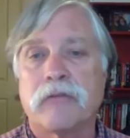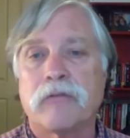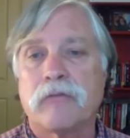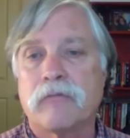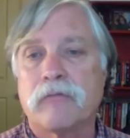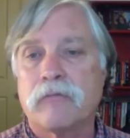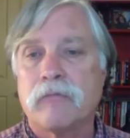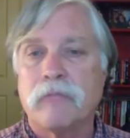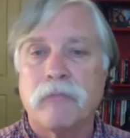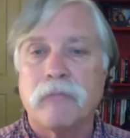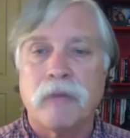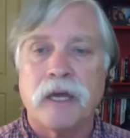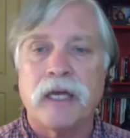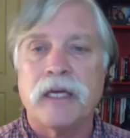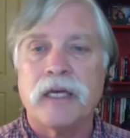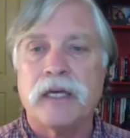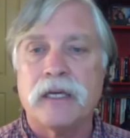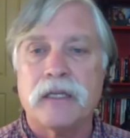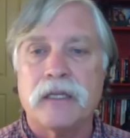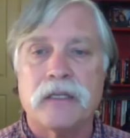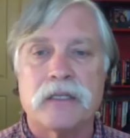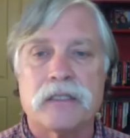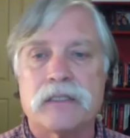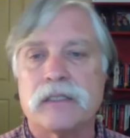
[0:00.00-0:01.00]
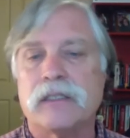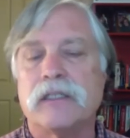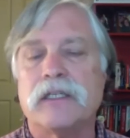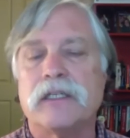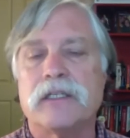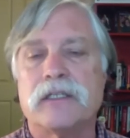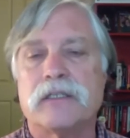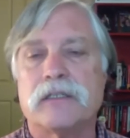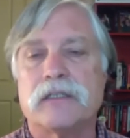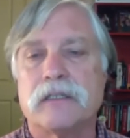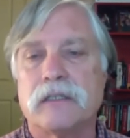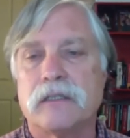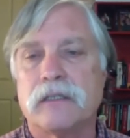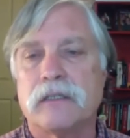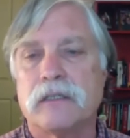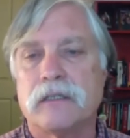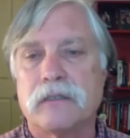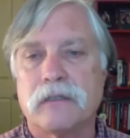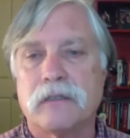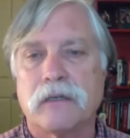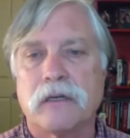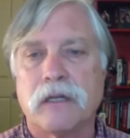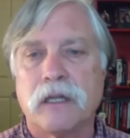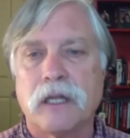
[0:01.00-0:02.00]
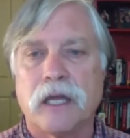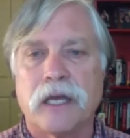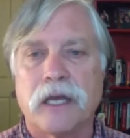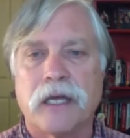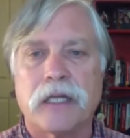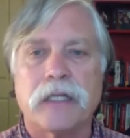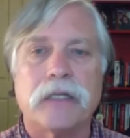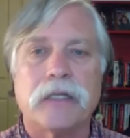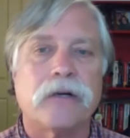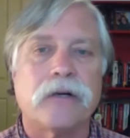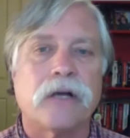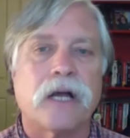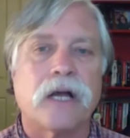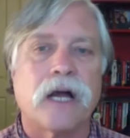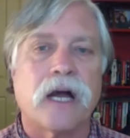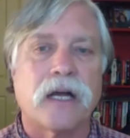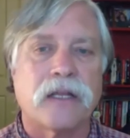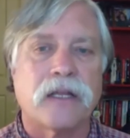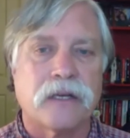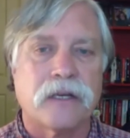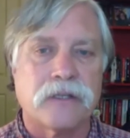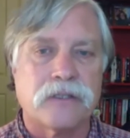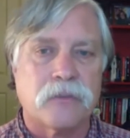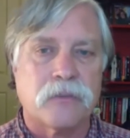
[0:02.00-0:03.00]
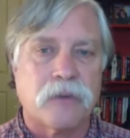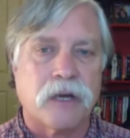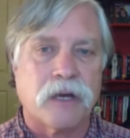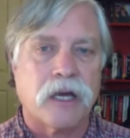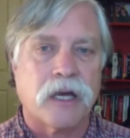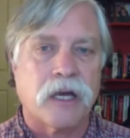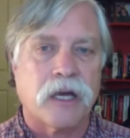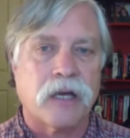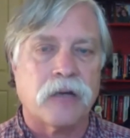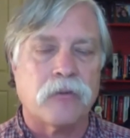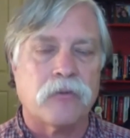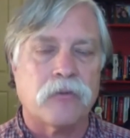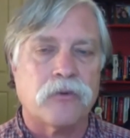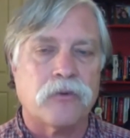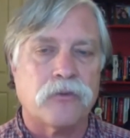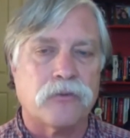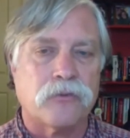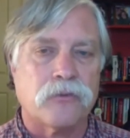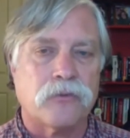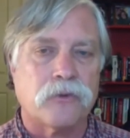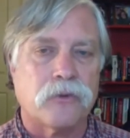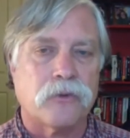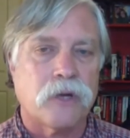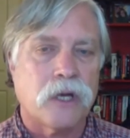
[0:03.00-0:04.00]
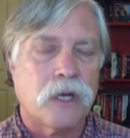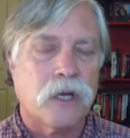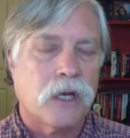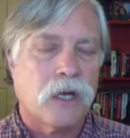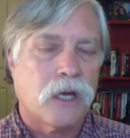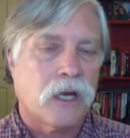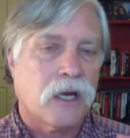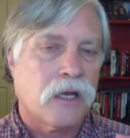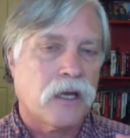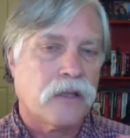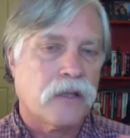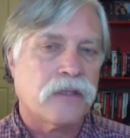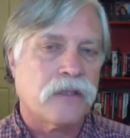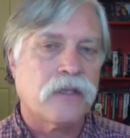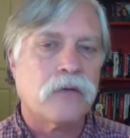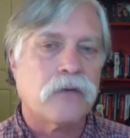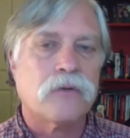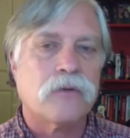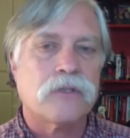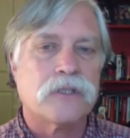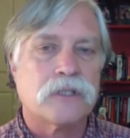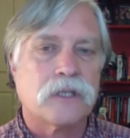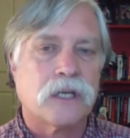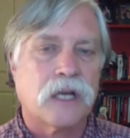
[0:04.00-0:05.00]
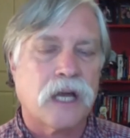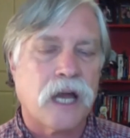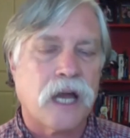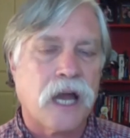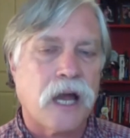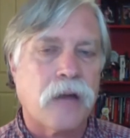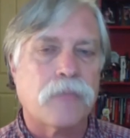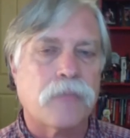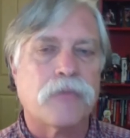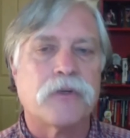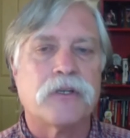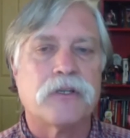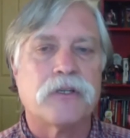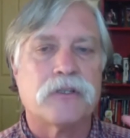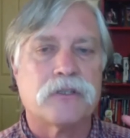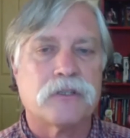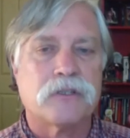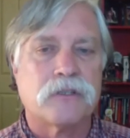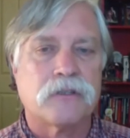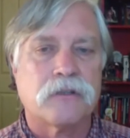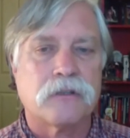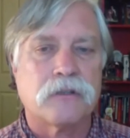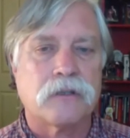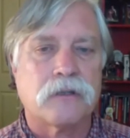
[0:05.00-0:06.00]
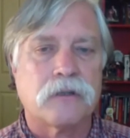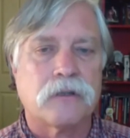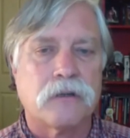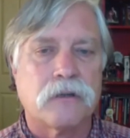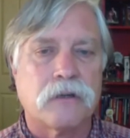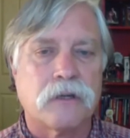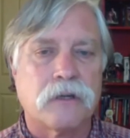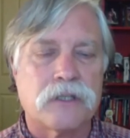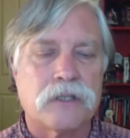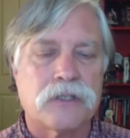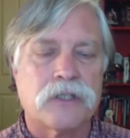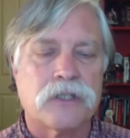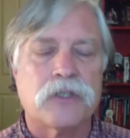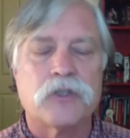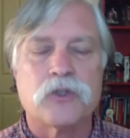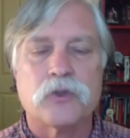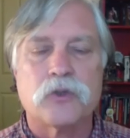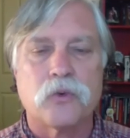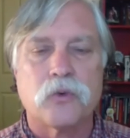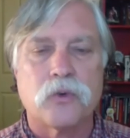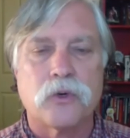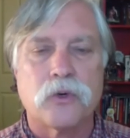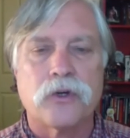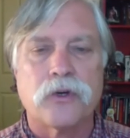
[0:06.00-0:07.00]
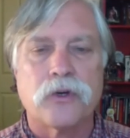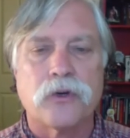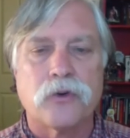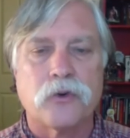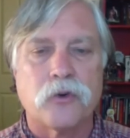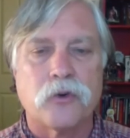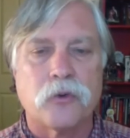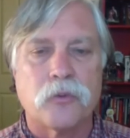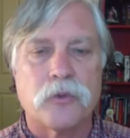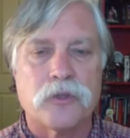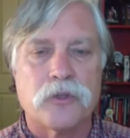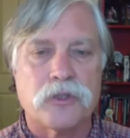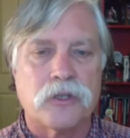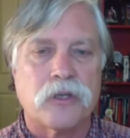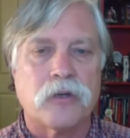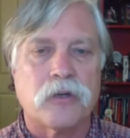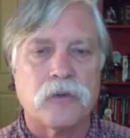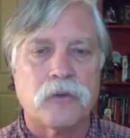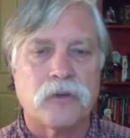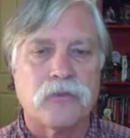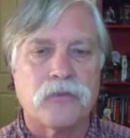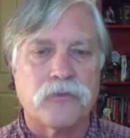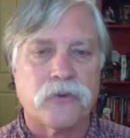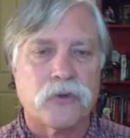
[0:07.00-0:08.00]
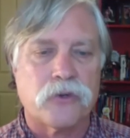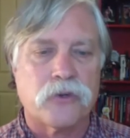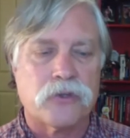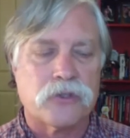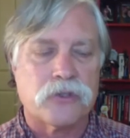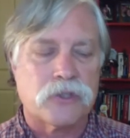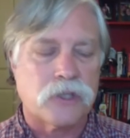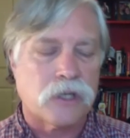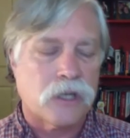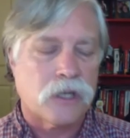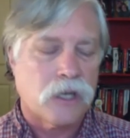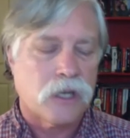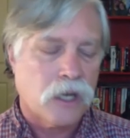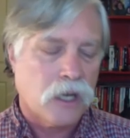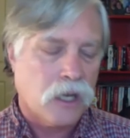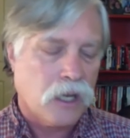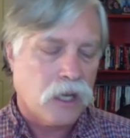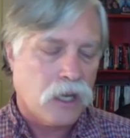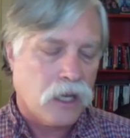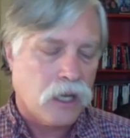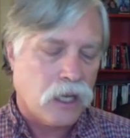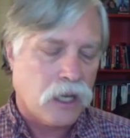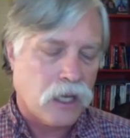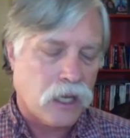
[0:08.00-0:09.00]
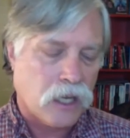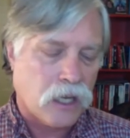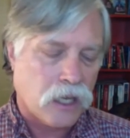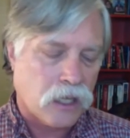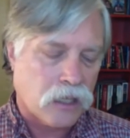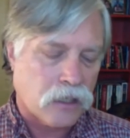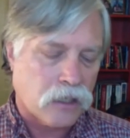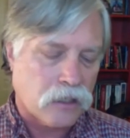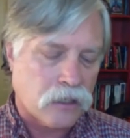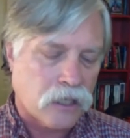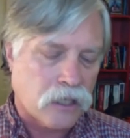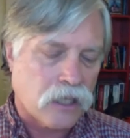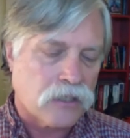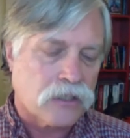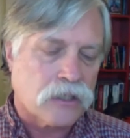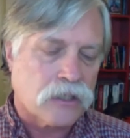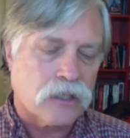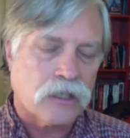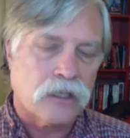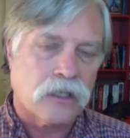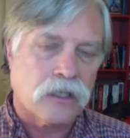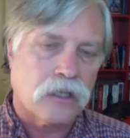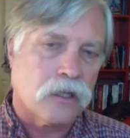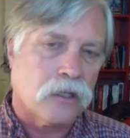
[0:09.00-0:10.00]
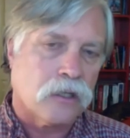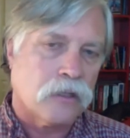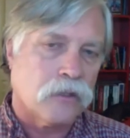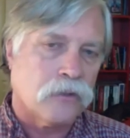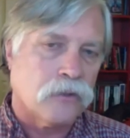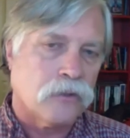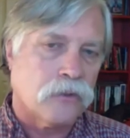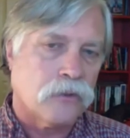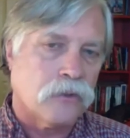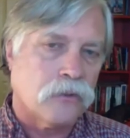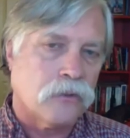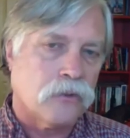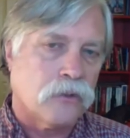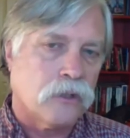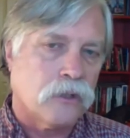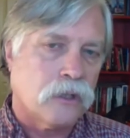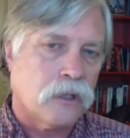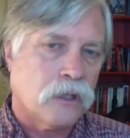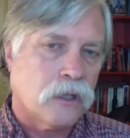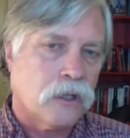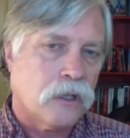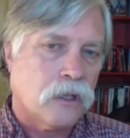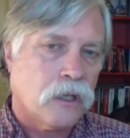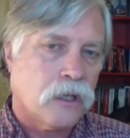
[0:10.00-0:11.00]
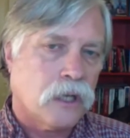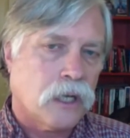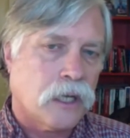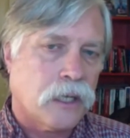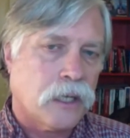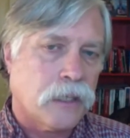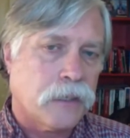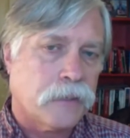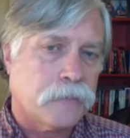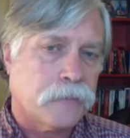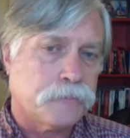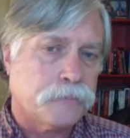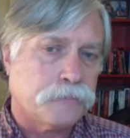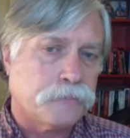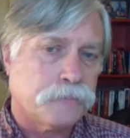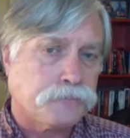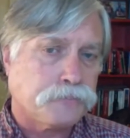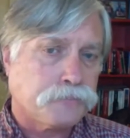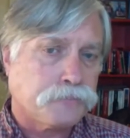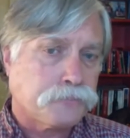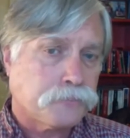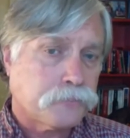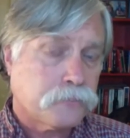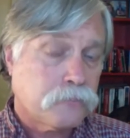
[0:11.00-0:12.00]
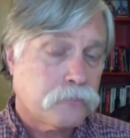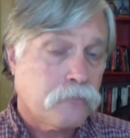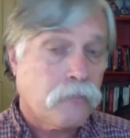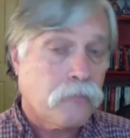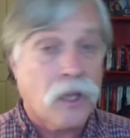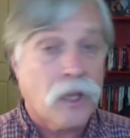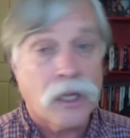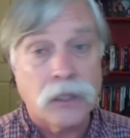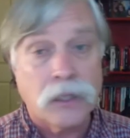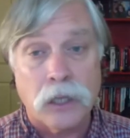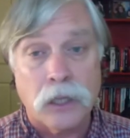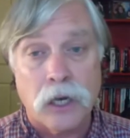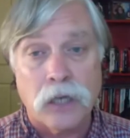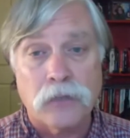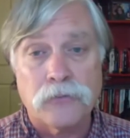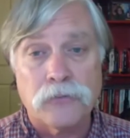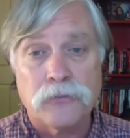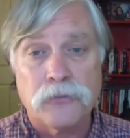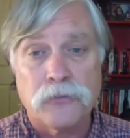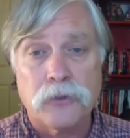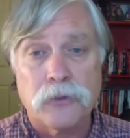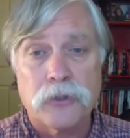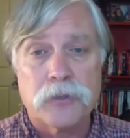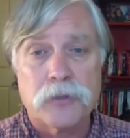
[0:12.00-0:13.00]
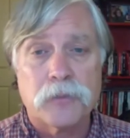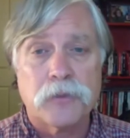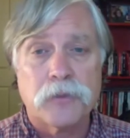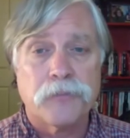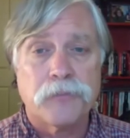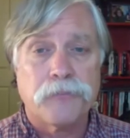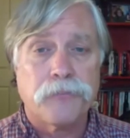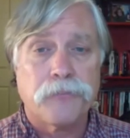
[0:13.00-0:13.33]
making this list and the like clear guidelines about how to move through. I think what's going to happen is the essential worker group is going to be first. And that's going to include law enforcement.